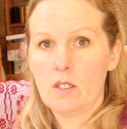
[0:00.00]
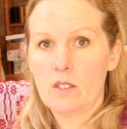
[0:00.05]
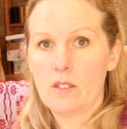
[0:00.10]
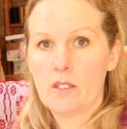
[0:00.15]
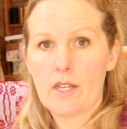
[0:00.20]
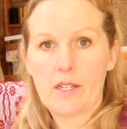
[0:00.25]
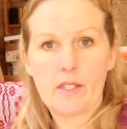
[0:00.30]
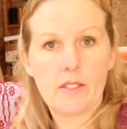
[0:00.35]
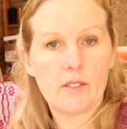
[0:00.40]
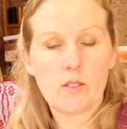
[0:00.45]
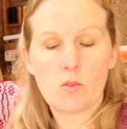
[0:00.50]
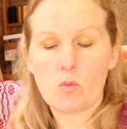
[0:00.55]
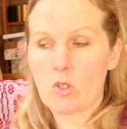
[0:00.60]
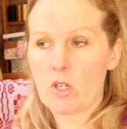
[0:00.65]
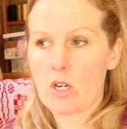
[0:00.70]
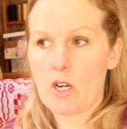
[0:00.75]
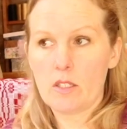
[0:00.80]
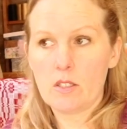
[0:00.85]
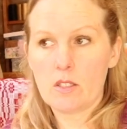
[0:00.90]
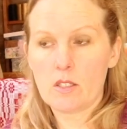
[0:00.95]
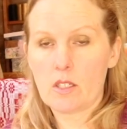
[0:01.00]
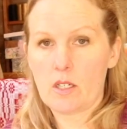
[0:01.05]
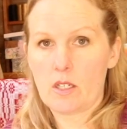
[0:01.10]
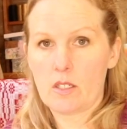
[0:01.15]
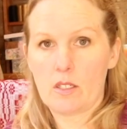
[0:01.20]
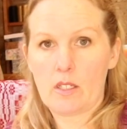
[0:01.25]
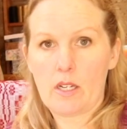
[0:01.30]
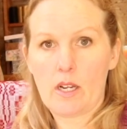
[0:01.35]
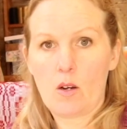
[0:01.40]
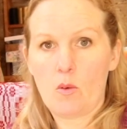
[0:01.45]
That is what I
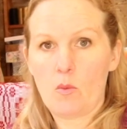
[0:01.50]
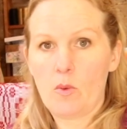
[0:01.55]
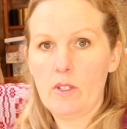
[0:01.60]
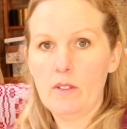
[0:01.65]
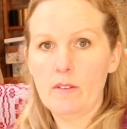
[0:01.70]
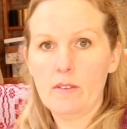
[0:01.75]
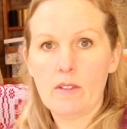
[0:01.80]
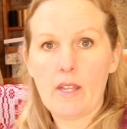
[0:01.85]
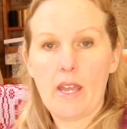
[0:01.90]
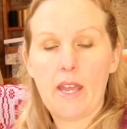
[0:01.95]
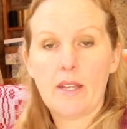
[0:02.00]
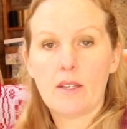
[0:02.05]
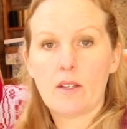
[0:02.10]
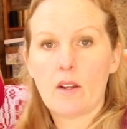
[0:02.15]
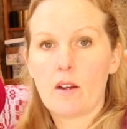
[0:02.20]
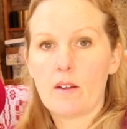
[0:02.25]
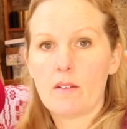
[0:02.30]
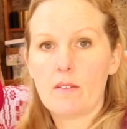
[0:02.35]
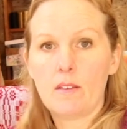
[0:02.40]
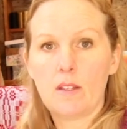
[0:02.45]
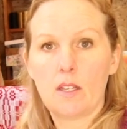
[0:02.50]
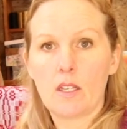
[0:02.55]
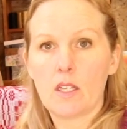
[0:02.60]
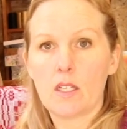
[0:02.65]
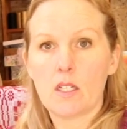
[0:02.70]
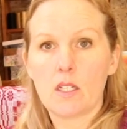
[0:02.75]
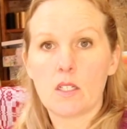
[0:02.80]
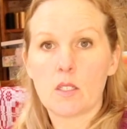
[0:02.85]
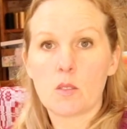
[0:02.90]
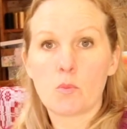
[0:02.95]
started out with, and I think
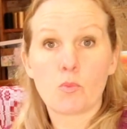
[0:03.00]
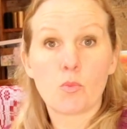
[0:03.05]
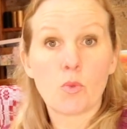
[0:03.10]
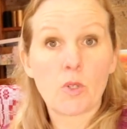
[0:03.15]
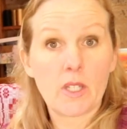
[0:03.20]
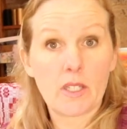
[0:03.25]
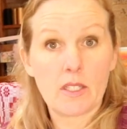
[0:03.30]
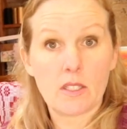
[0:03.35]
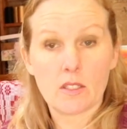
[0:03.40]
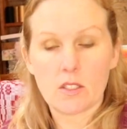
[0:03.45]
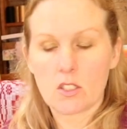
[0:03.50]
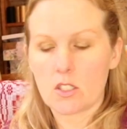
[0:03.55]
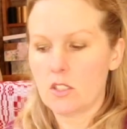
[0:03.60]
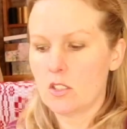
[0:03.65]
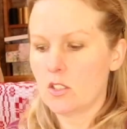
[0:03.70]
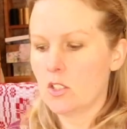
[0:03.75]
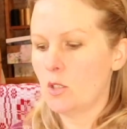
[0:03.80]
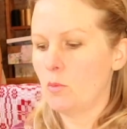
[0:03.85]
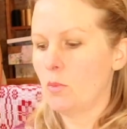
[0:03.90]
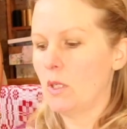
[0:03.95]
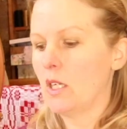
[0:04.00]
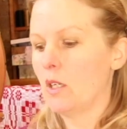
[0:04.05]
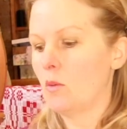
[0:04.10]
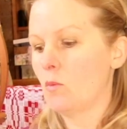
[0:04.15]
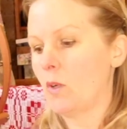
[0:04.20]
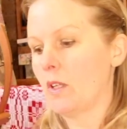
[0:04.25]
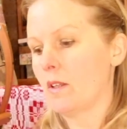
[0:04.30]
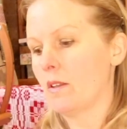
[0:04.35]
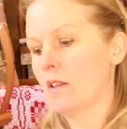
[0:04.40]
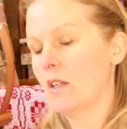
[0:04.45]
it is brilliant to begin
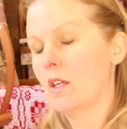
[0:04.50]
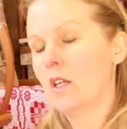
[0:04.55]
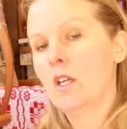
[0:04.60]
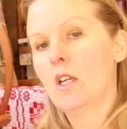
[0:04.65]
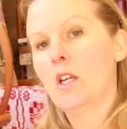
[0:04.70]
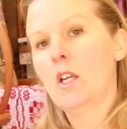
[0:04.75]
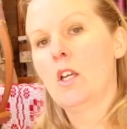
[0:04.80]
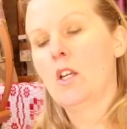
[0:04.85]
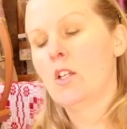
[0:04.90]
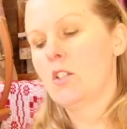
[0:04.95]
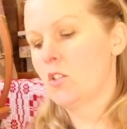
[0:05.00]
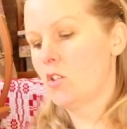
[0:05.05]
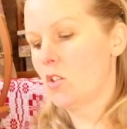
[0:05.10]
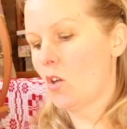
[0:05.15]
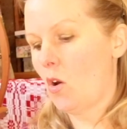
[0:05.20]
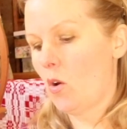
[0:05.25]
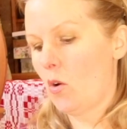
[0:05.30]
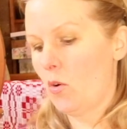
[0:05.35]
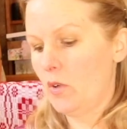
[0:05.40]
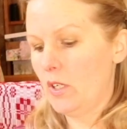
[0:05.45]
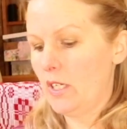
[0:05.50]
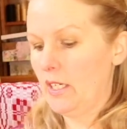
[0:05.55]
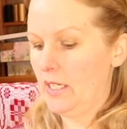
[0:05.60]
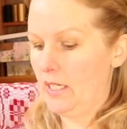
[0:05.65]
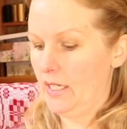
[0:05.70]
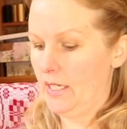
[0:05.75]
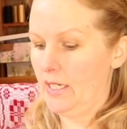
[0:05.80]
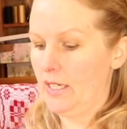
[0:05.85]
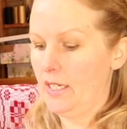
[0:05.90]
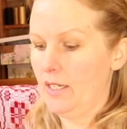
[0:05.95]
with. So
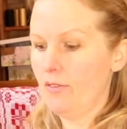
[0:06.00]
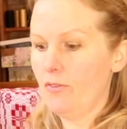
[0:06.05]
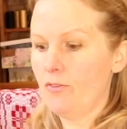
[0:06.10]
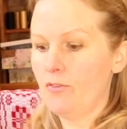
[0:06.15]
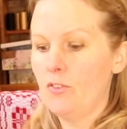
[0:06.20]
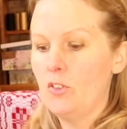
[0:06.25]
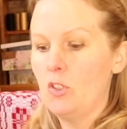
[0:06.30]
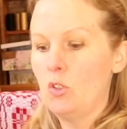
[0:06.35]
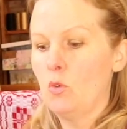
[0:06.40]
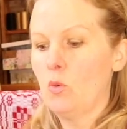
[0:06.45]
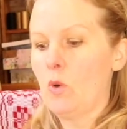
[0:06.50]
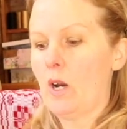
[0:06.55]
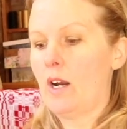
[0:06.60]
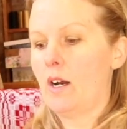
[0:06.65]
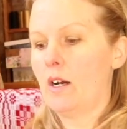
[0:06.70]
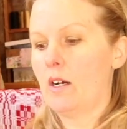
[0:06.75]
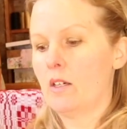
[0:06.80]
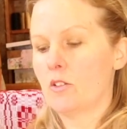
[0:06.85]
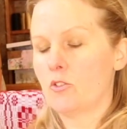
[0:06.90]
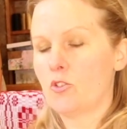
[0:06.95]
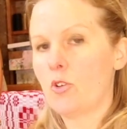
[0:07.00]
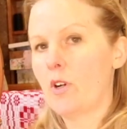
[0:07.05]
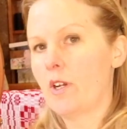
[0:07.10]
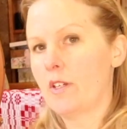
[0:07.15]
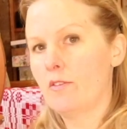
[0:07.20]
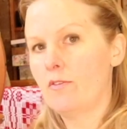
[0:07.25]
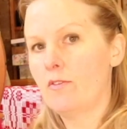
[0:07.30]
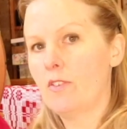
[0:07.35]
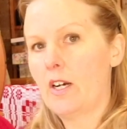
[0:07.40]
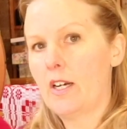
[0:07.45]
if you are trying
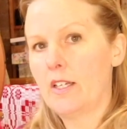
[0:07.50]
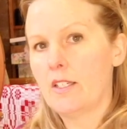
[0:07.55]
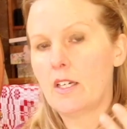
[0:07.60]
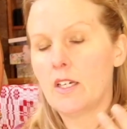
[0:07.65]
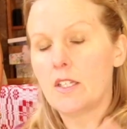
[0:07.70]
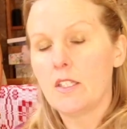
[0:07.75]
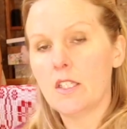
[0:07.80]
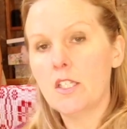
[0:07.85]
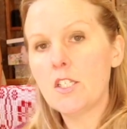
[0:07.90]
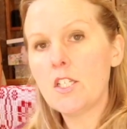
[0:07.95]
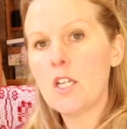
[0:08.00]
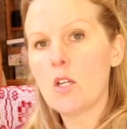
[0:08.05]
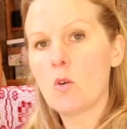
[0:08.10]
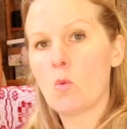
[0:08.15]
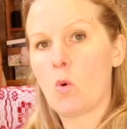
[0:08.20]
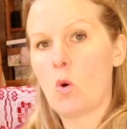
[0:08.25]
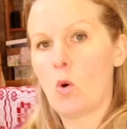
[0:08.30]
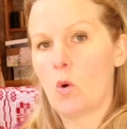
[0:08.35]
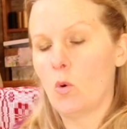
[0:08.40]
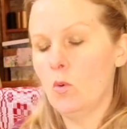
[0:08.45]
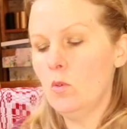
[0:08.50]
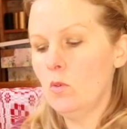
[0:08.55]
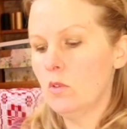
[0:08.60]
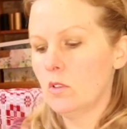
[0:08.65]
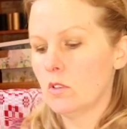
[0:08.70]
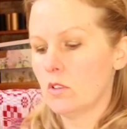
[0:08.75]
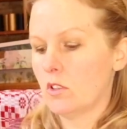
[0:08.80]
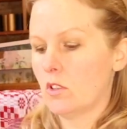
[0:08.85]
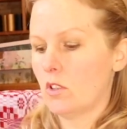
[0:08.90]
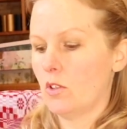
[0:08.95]
to find a knitting wool
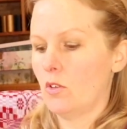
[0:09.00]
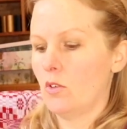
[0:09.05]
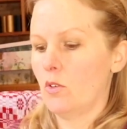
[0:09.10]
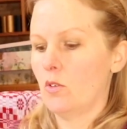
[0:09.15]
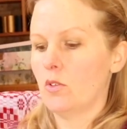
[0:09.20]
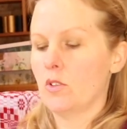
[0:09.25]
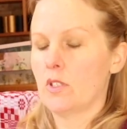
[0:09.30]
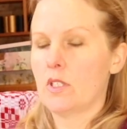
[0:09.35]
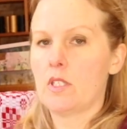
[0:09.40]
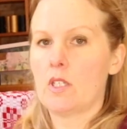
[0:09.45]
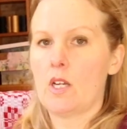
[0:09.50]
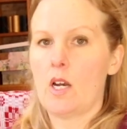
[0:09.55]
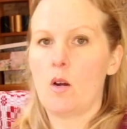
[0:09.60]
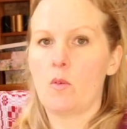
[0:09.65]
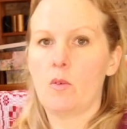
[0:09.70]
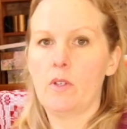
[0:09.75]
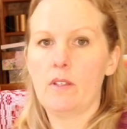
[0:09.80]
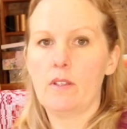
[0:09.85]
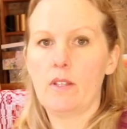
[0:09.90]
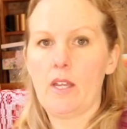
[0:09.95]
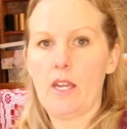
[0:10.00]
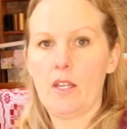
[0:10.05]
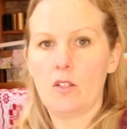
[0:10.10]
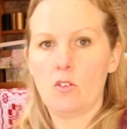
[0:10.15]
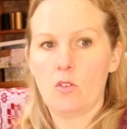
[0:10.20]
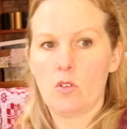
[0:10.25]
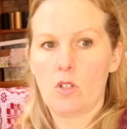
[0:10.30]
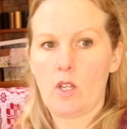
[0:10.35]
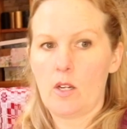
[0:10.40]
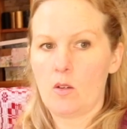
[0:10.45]
to start with and
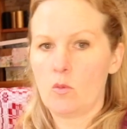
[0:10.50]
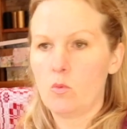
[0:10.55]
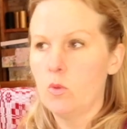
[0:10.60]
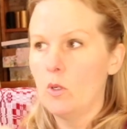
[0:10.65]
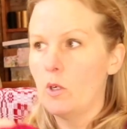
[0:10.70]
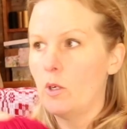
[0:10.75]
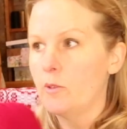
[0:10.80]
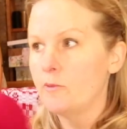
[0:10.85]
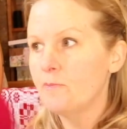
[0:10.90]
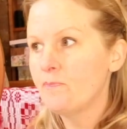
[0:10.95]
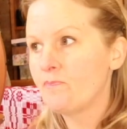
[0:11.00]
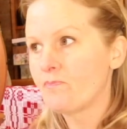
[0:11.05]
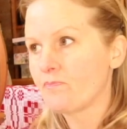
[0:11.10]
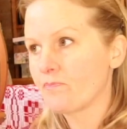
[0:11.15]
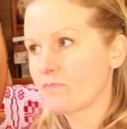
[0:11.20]
you're like, well,